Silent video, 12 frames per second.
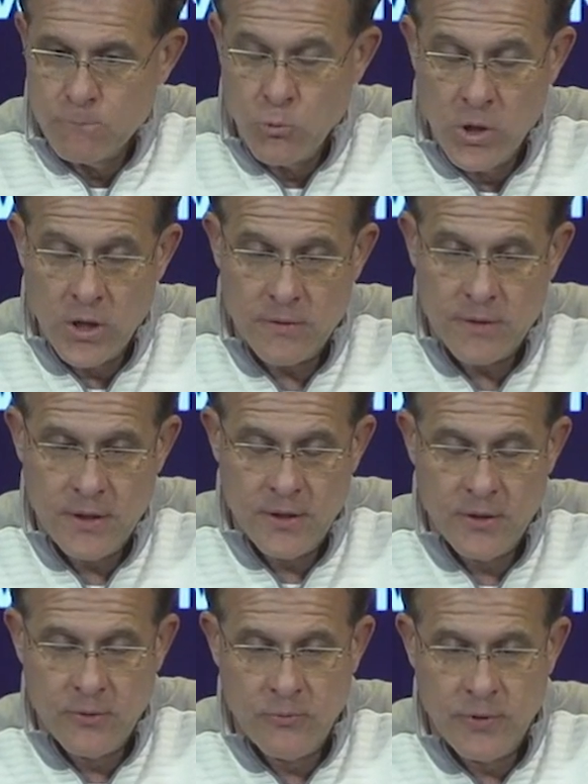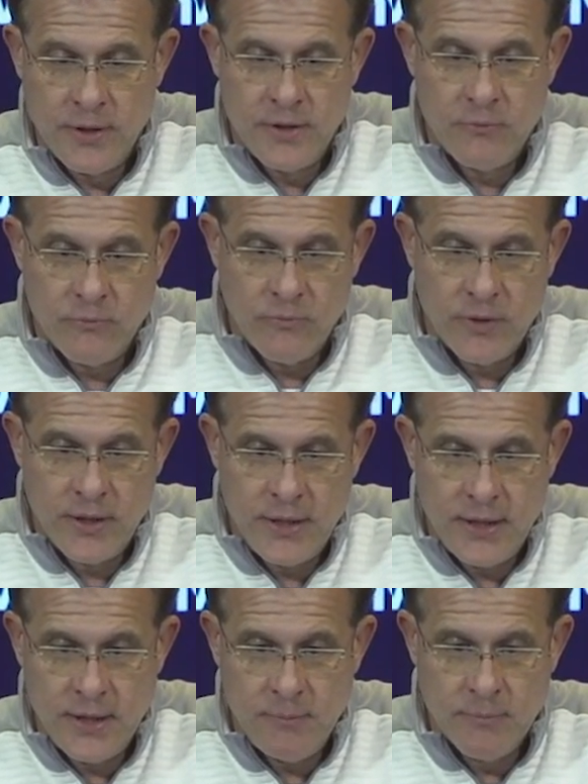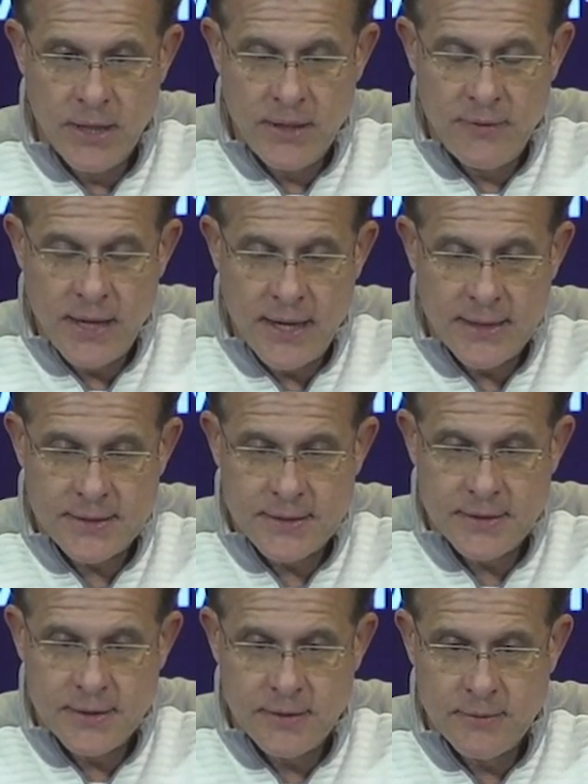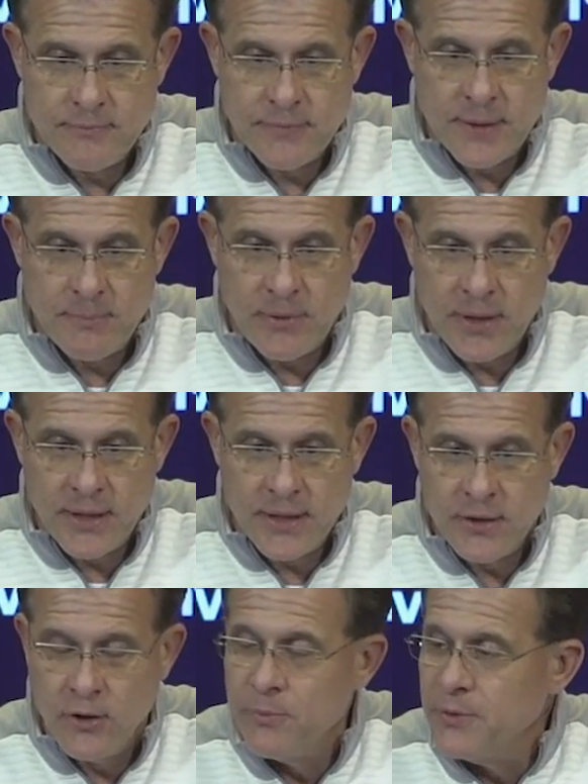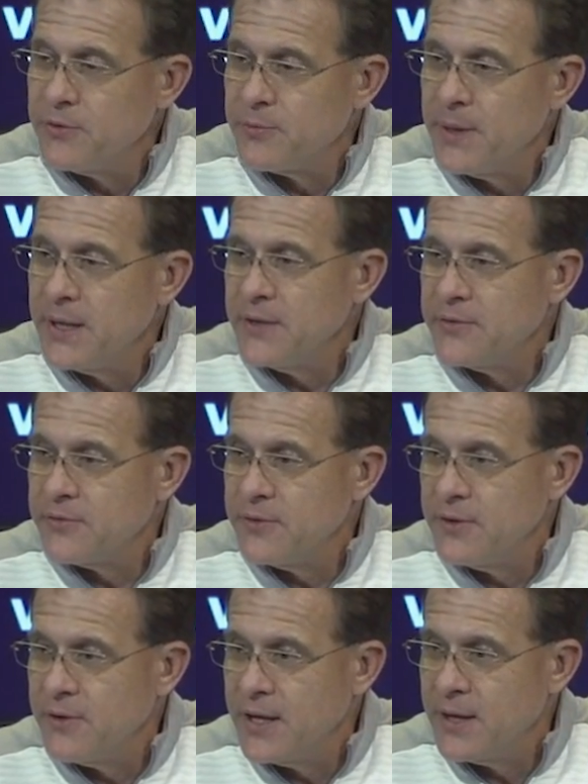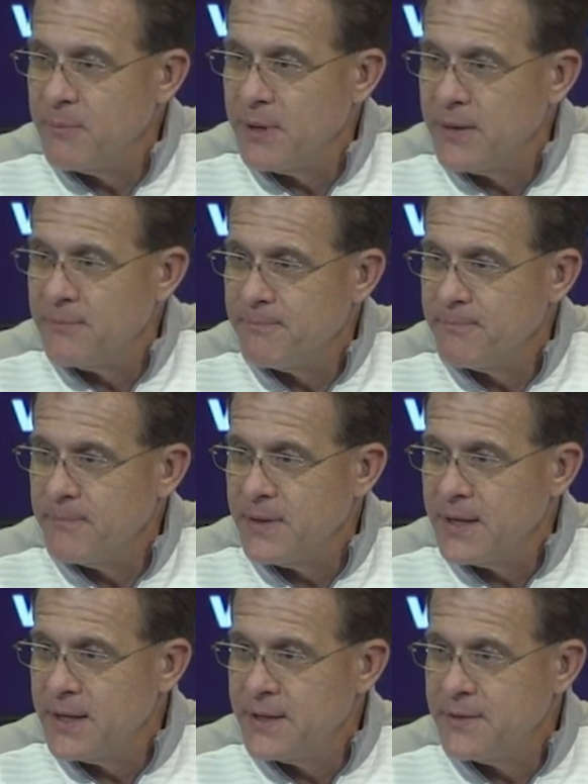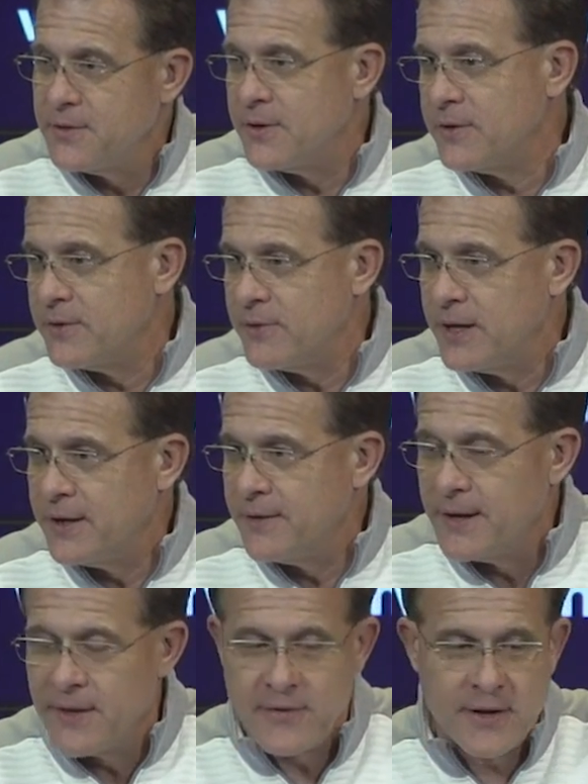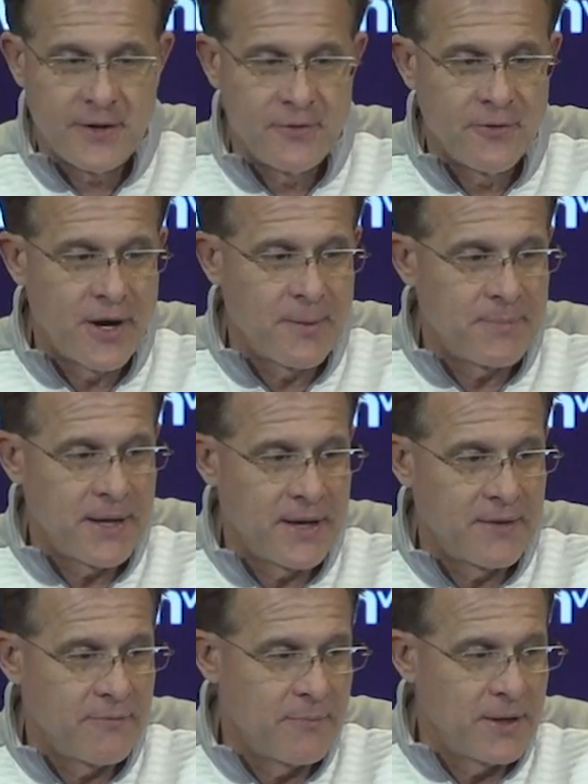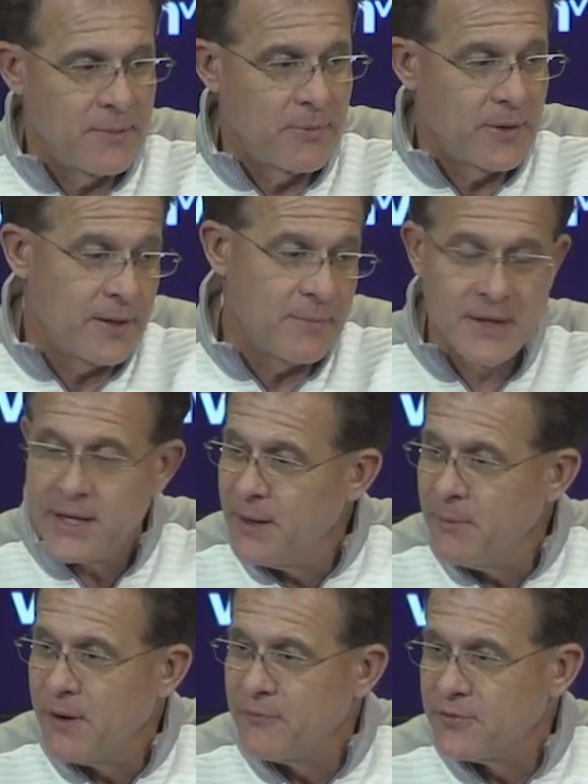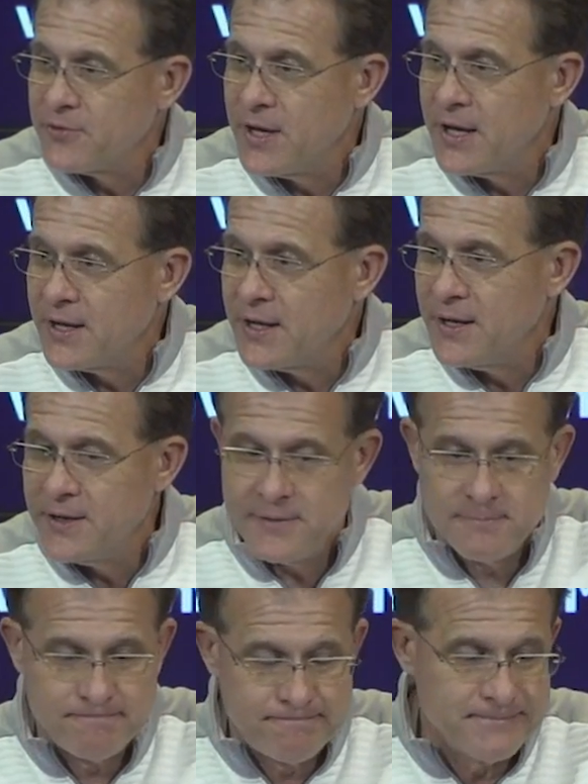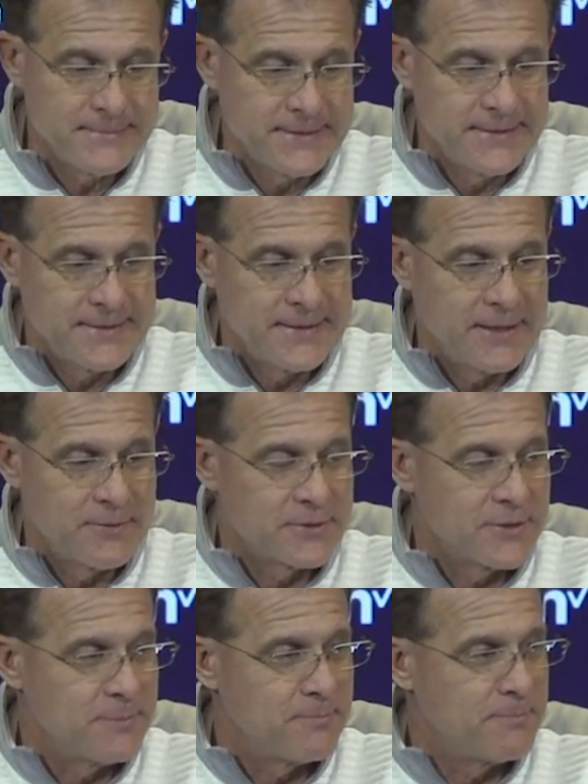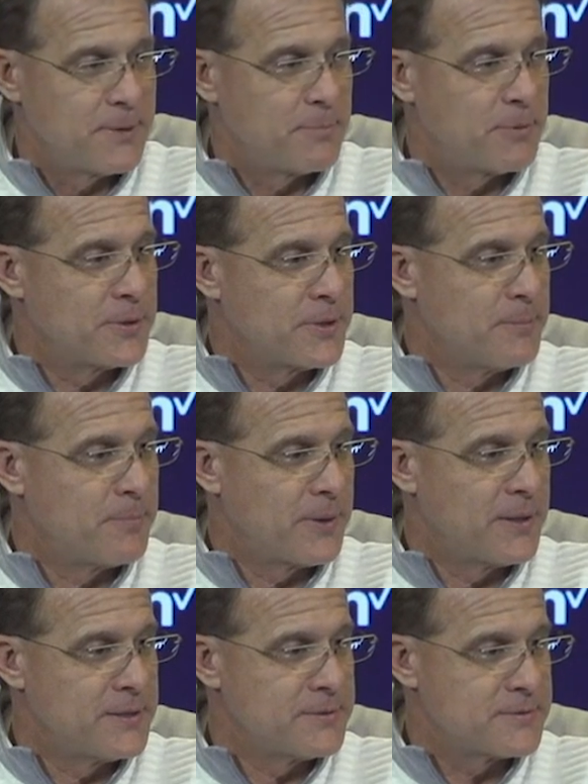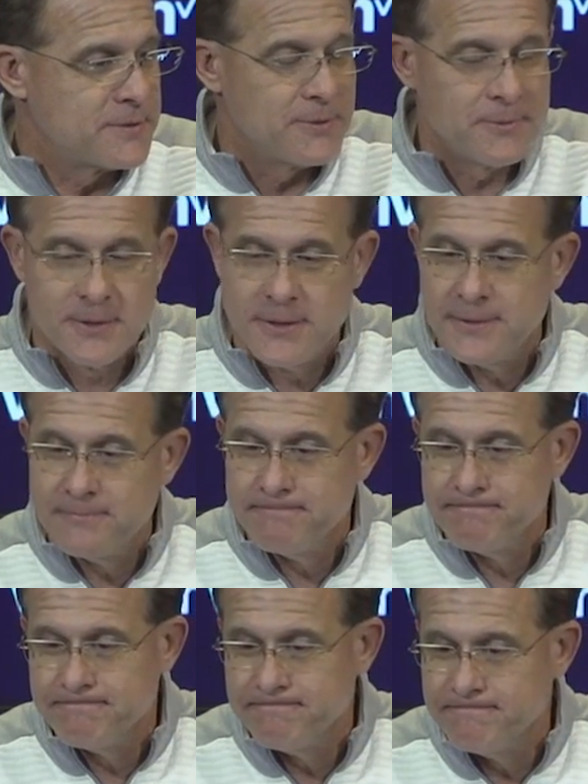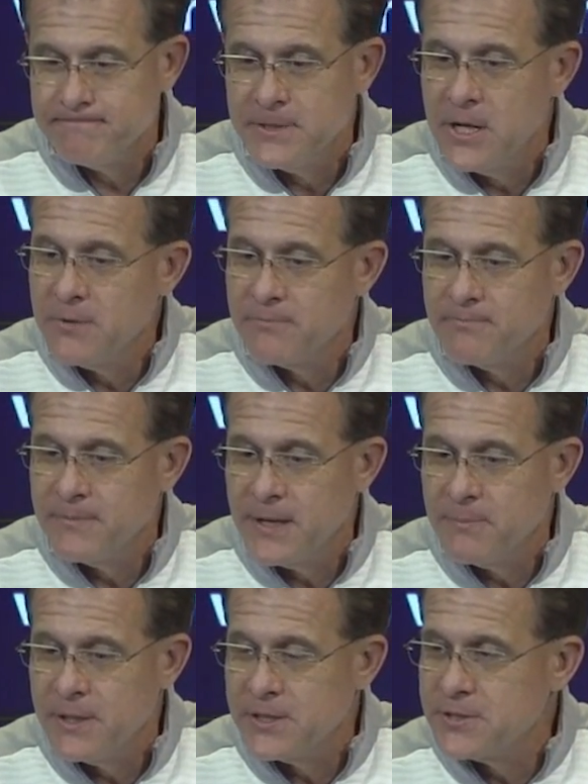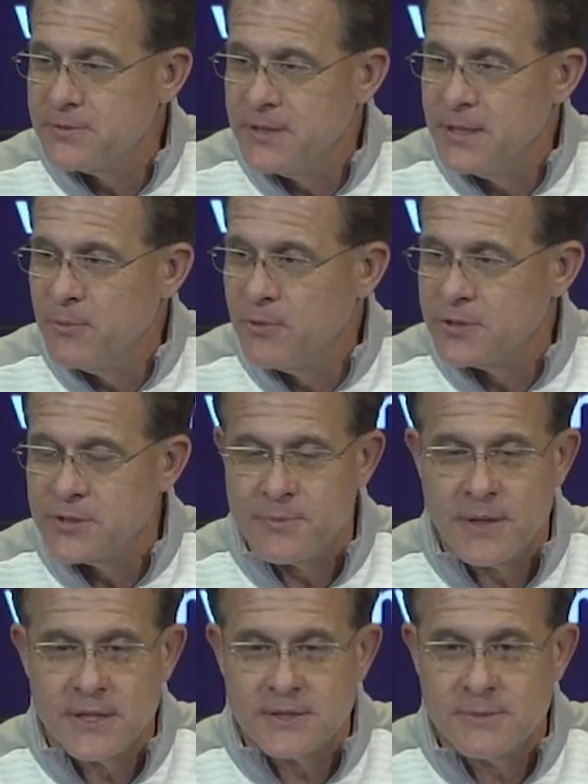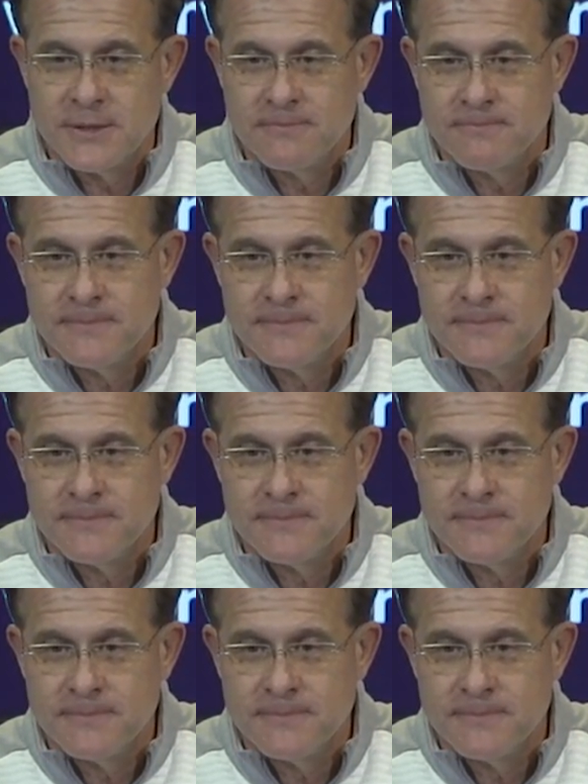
Well, you know, when he made that play in open space, you know, I had my head turned around, and I thought he dropped out of and made a play, but he came off the sideline, and that was a pretty good play. So, no, not much anymore surprised me.